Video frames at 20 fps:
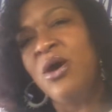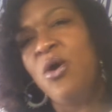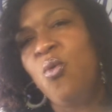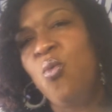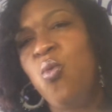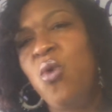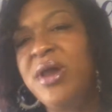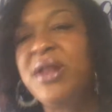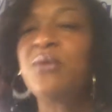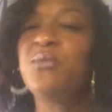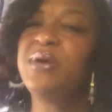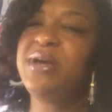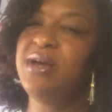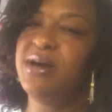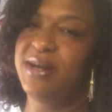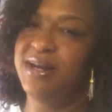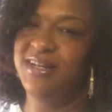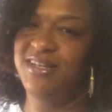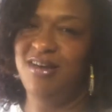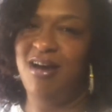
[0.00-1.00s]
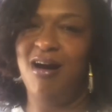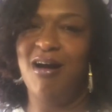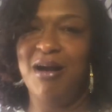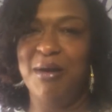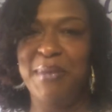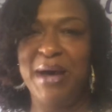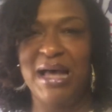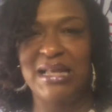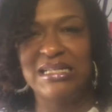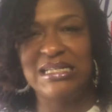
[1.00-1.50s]
what are we going to talk
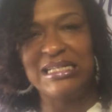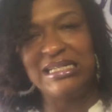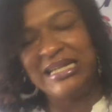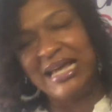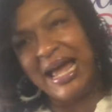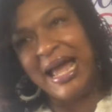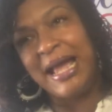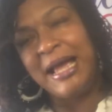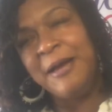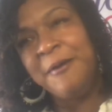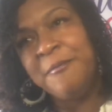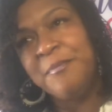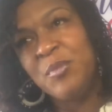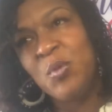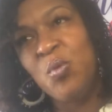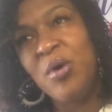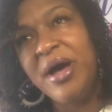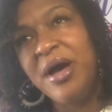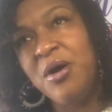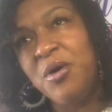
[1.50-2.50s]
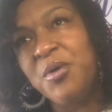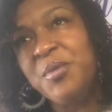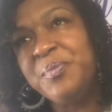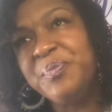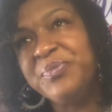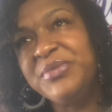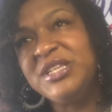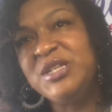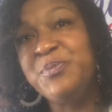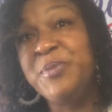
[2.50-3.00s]
about today? Well,
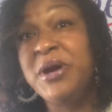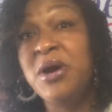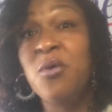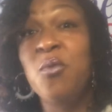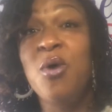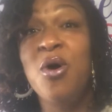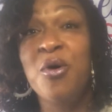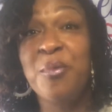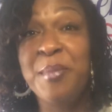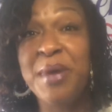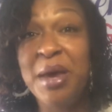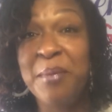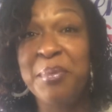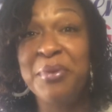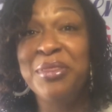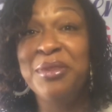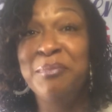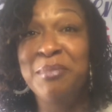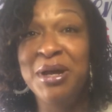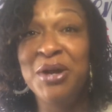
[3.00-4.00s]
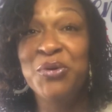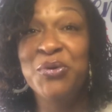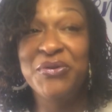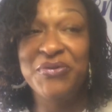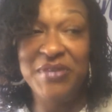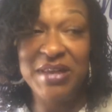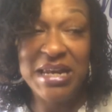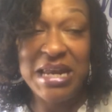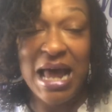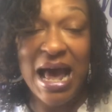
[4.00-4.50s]
Spirit woke me up in the middle of
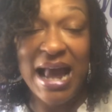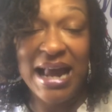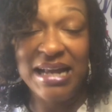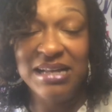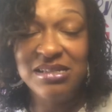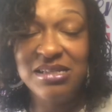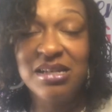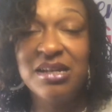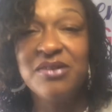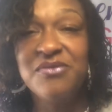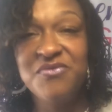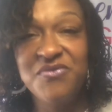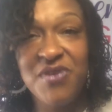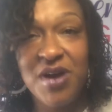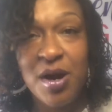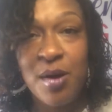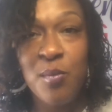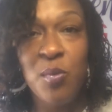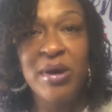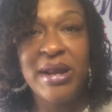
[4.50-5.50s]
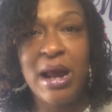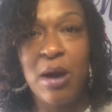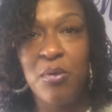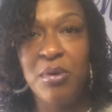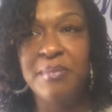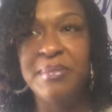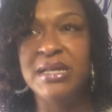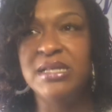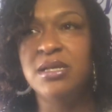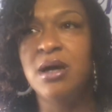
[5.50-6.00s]
the night to confirm what I
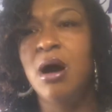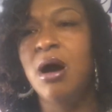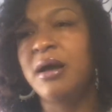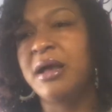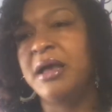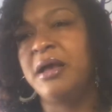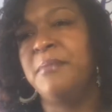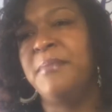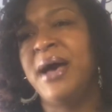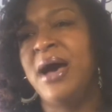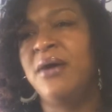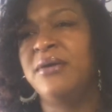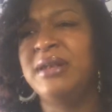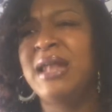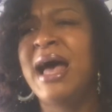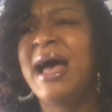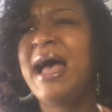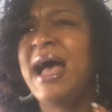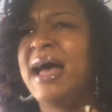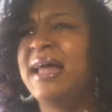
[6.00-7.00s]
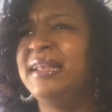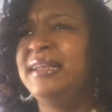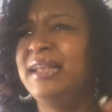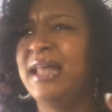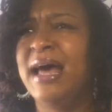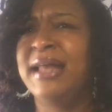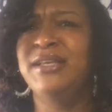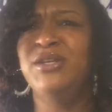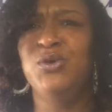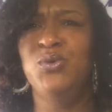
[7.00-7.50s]
would be talking about. And
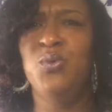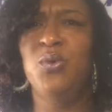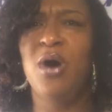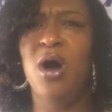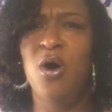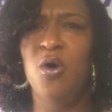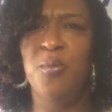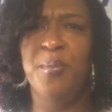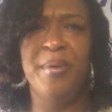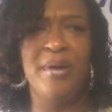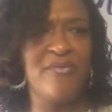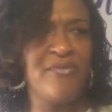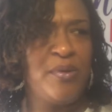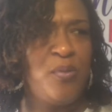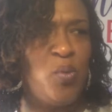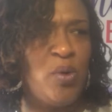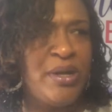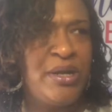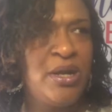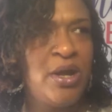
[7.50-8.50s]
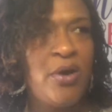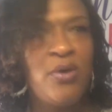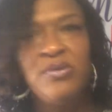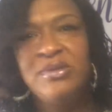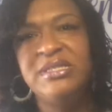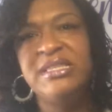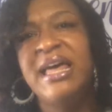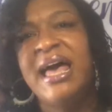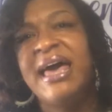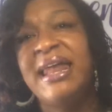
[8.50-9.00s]
I do hope everyone
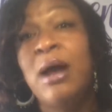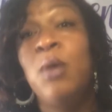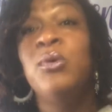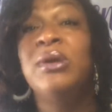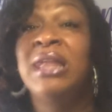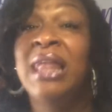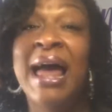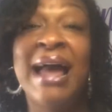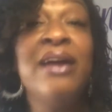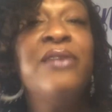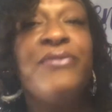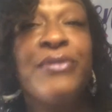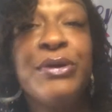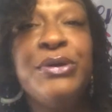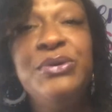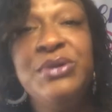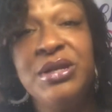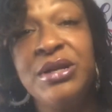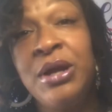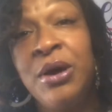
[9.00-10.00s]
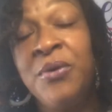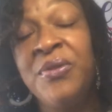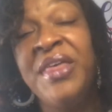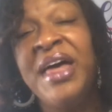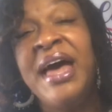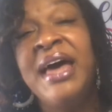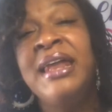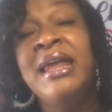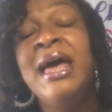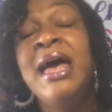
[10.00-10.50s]
knows that. I would like for you to know
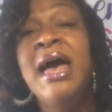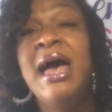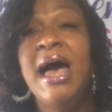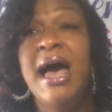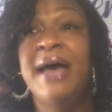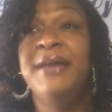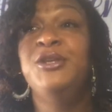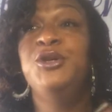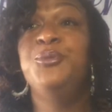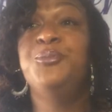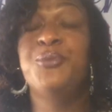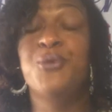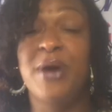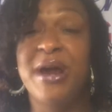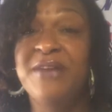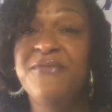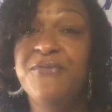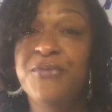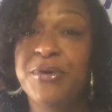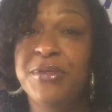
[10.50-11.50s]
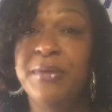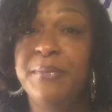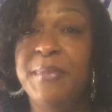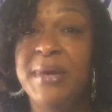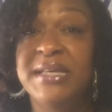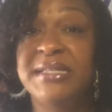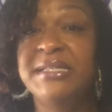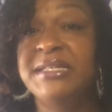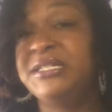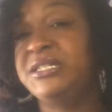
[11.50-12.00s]
that. I do pray for the
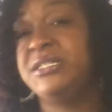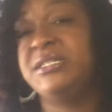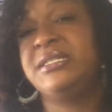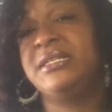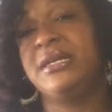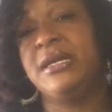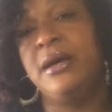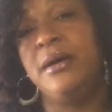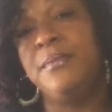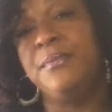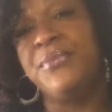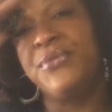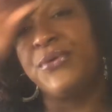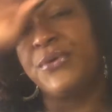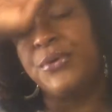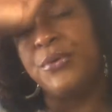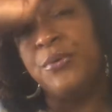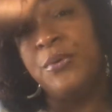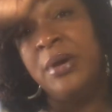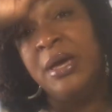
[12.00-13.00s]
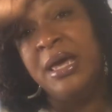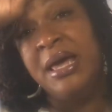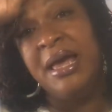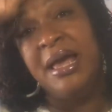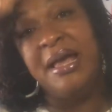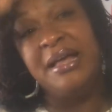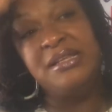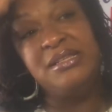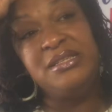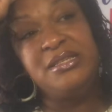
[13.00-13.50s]
messages to come through.
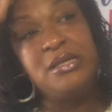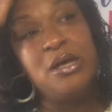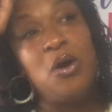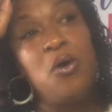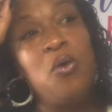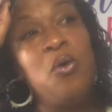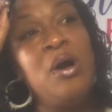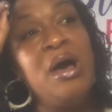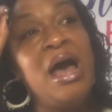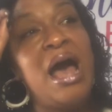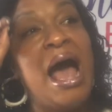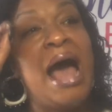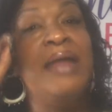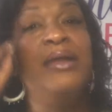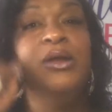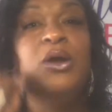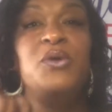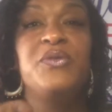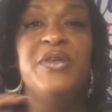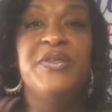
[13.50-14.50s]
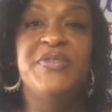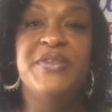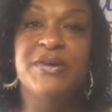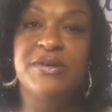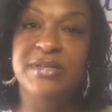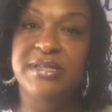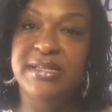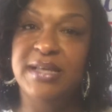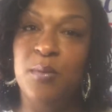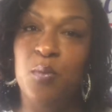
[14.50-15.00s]
And so I know that
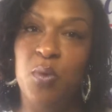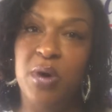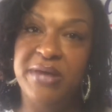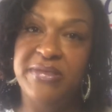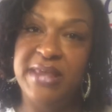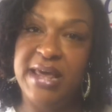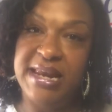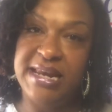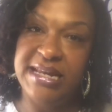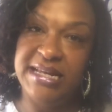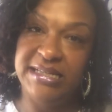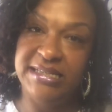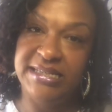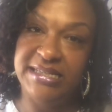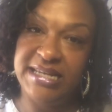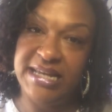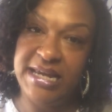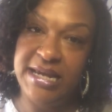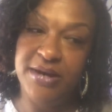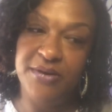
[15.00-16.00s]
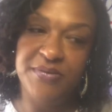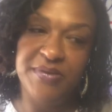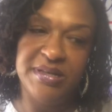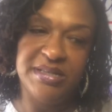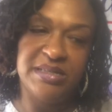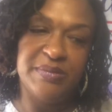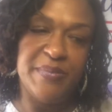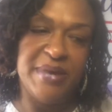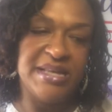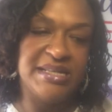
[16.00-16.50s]
there's someone that needs to hear
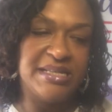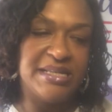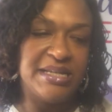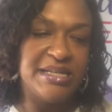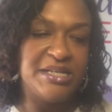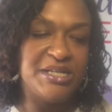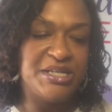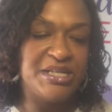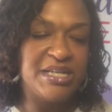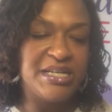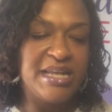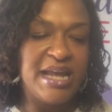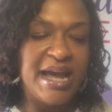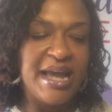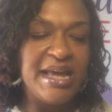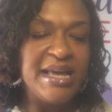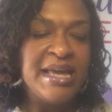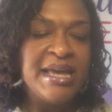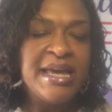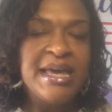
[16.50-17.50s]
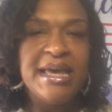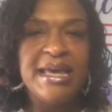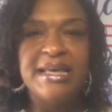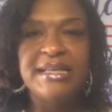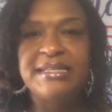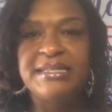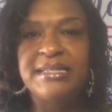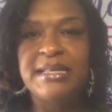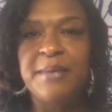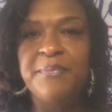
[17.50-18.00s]
this message. Today
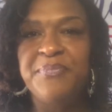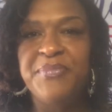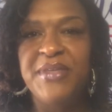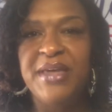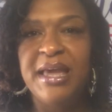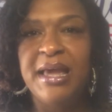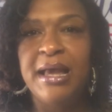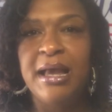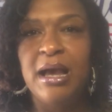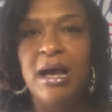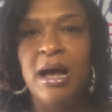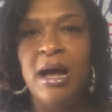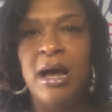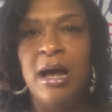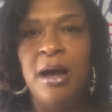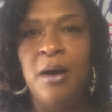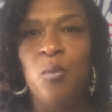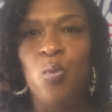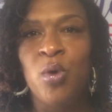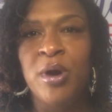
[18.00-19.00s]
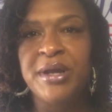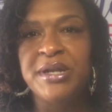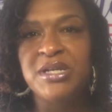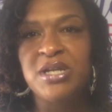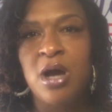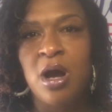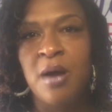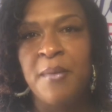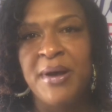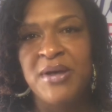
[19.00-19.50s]
is something, we're going to
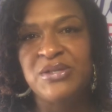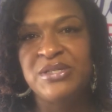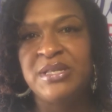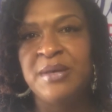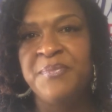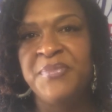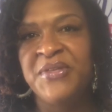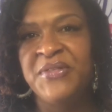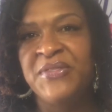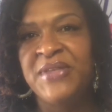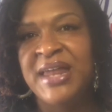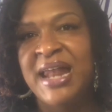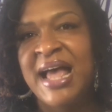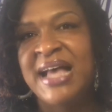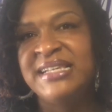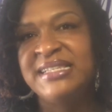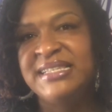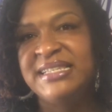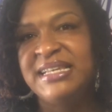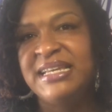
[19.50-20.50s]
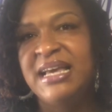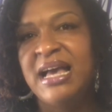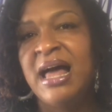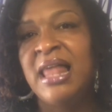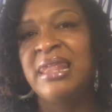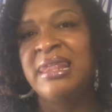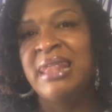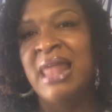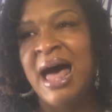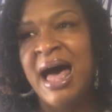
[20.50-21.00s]
talk about something that I see a
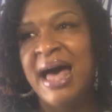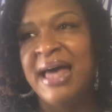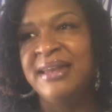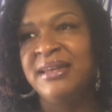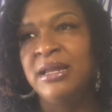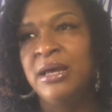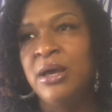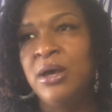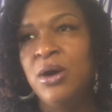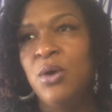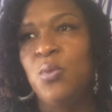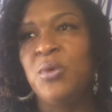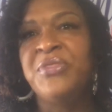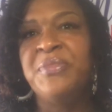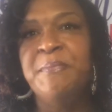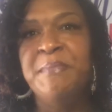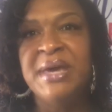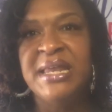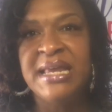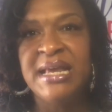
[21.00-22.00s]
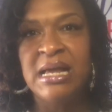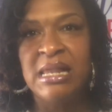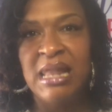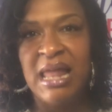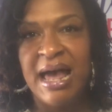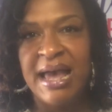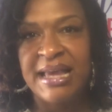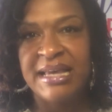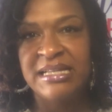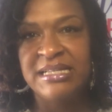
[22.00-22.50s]
lot with many
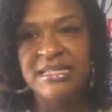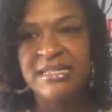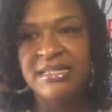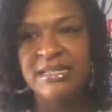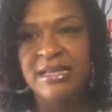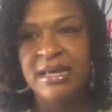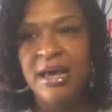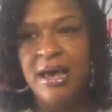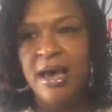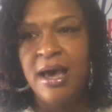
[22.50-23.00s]
clients,